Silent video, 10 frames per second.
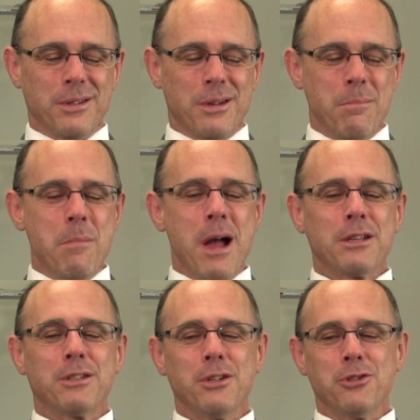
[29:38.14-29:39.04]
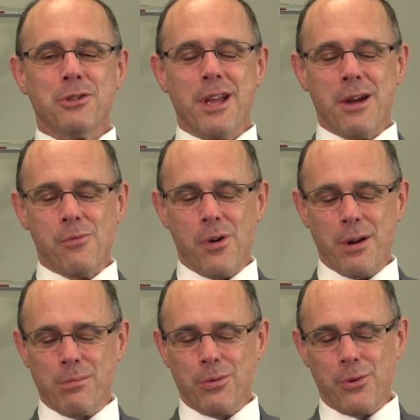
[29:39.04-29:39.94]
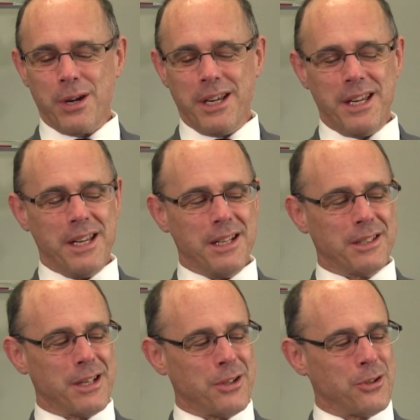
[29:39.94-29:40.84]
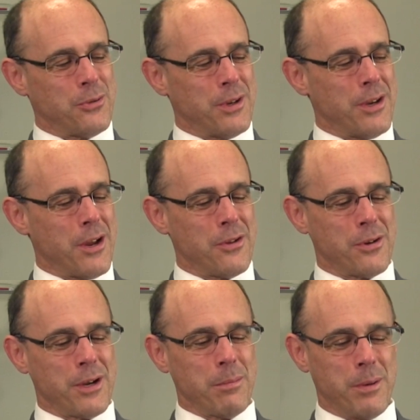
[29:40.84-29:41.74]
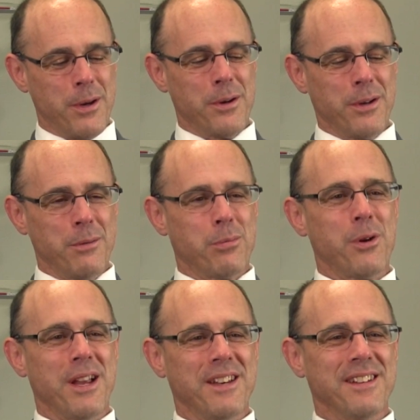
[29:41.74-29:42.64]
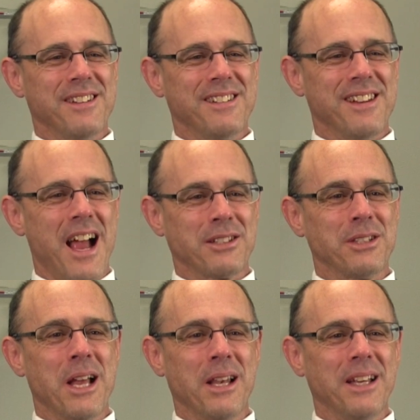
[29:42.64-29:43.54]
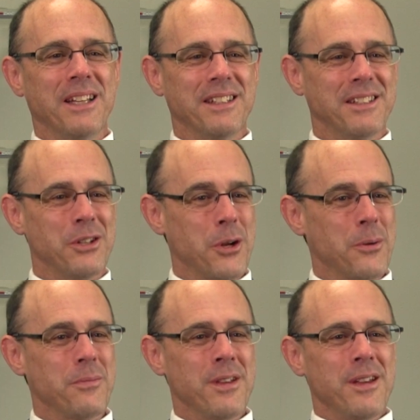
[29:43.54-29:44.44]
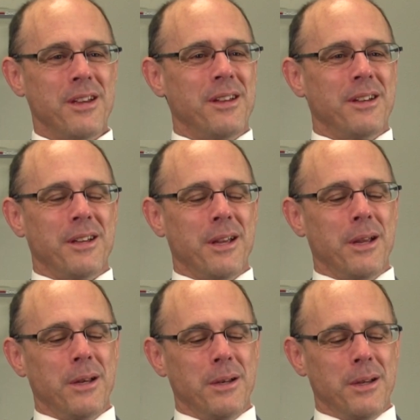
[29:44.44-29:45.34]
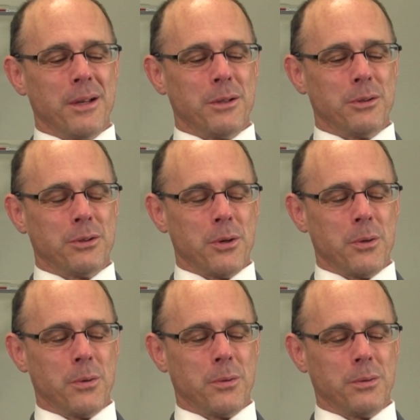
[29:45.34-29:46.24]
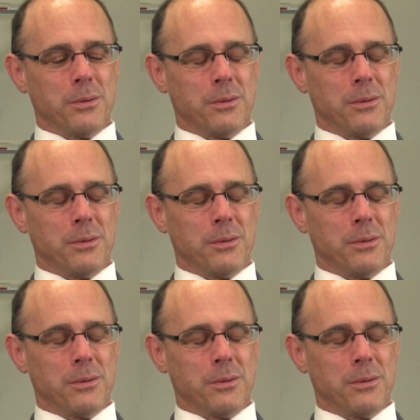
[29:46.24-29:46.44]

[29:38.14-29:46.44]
a message that one employee sent to another appear in print accidentally, right. you know. And, and so